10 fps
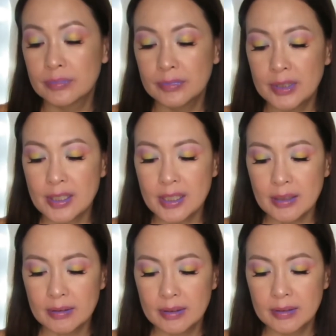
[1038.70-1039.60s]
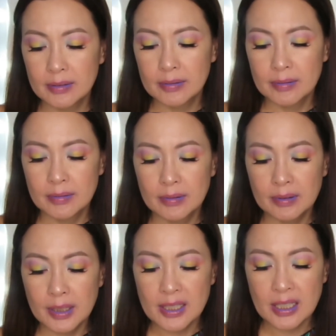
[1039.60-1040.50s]
That's it.
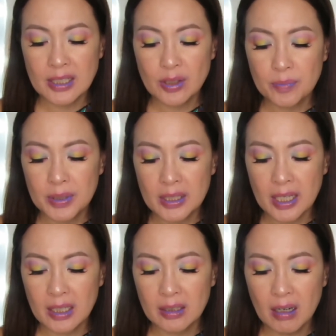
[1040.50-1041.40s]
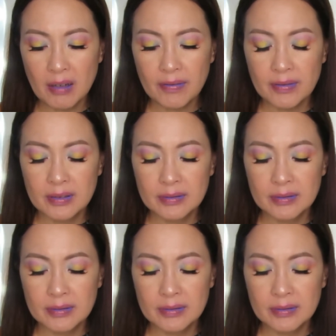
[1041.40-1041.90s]
It's easy to be taken off.